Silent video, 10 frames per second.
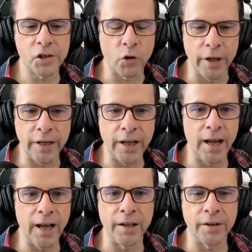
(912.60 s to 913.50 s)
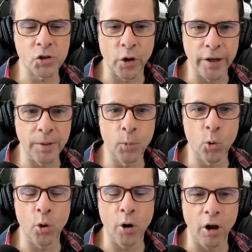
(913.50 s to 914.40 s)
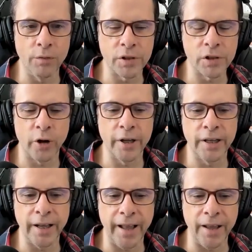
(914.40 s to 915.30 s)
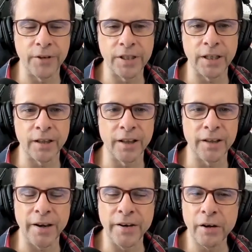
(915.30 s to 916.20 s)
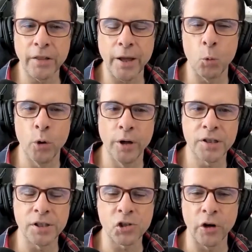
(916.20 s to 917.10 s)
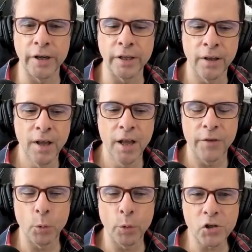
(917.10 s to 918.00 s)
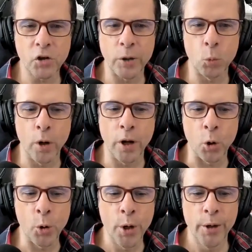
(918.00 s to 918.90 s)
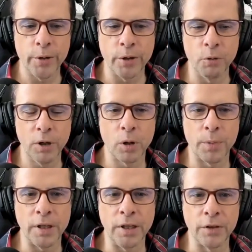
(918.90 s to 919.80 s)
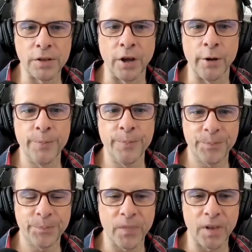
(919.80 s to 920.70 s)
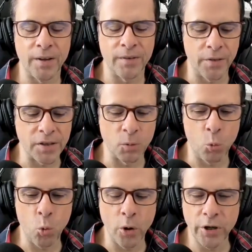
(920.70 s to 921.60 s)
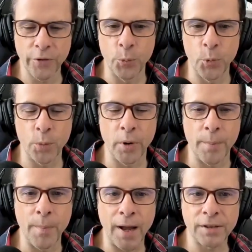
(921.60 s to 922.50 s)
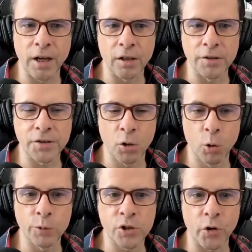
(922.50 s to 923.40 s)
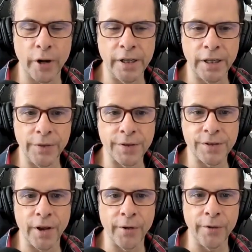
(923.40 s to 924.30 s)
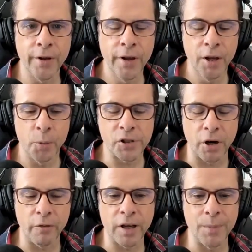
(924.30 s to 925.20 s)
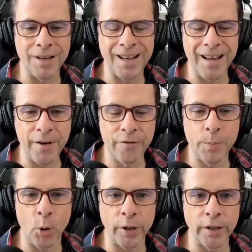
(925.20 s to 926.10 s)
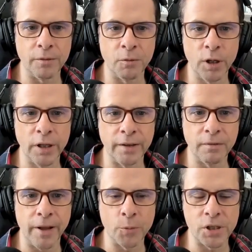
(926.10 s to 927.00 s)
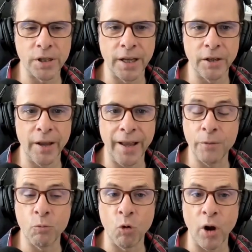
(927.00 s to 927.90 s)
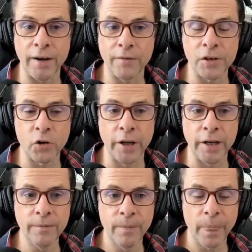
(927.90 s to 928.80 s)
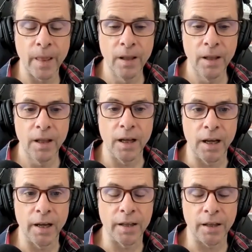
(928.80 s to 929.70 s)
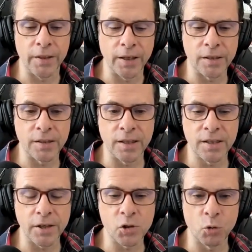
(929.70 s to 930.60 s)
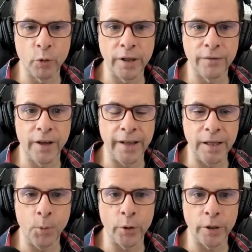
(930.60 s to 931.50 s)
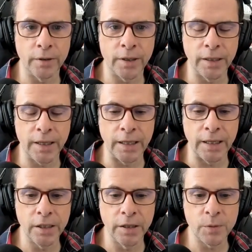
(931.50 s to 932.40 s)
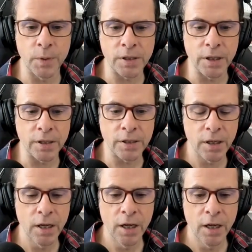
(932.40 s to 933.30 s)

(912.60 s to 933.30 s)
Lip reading: trading harder, trading more, over trading, efforting, and none of that works in trading. If you want to trade well, you really want to be in the zone. And there's a wonderful book by Mark Douglas called Trading in the Zone, which I recommend to everybody. It really helps you get your head right for trading. I think it's essential reading for anybody getting into this business.